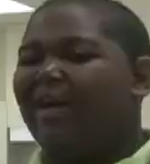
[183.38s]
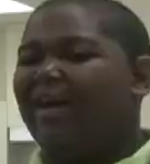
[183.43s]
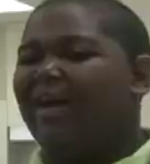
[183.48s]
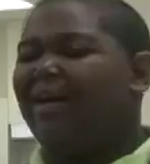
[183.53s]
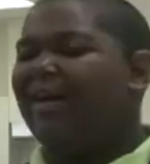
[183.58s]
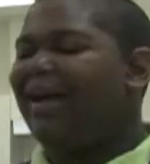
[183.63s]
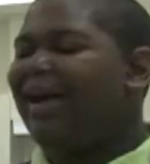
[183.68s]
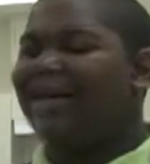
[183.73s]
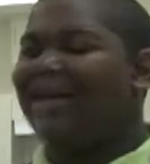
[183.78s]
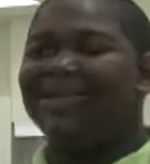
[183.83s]

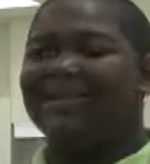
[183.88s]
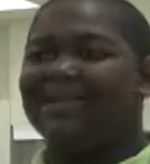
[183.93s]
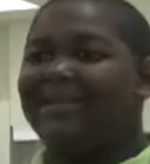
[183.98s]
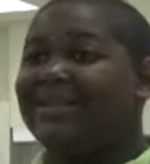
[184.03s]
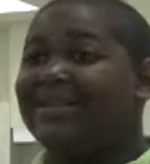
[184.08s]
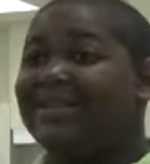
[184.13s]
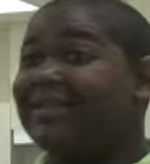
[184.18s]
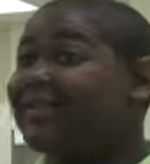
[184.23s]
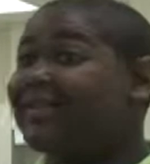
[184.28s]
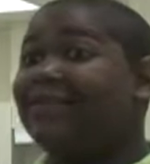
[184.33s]
Oh, actually,
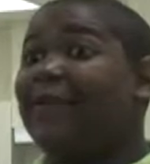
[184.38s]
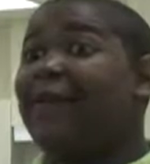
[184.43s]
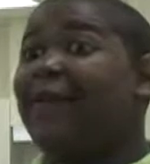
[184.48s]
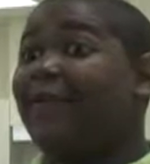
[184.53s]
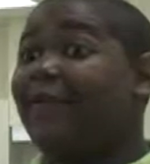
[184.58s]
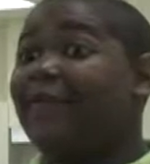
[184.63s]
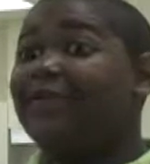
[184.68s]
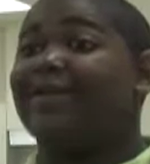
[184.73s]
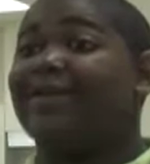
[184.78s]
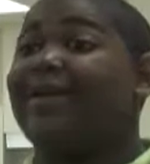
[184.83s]
this is my
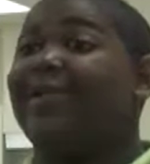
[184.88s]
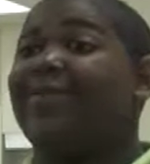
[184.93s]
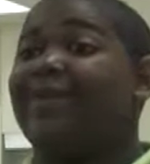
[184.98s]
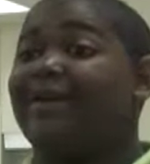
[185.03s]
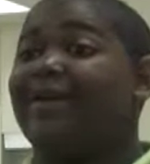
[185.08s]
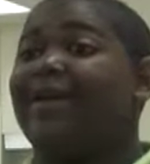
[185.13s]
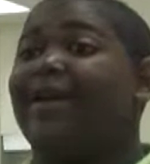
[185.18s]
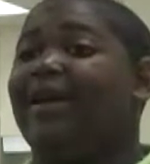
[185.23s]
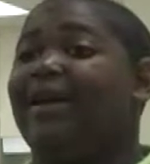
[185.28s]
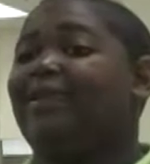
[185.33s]
first time
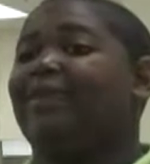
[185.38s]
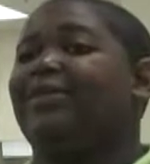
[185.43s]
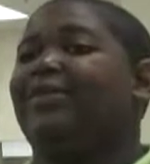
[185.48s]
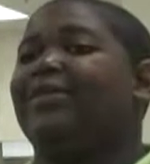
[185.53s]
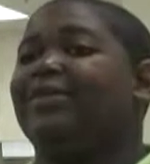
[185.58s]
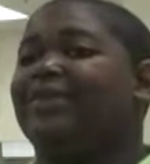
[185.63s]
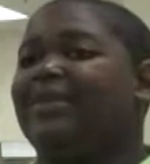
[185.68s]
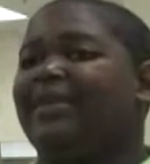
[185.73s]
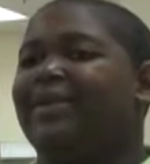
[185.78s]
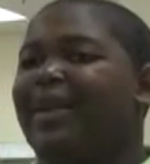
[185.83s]
making collard
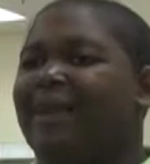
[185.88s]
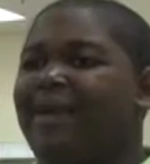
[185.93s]
greens and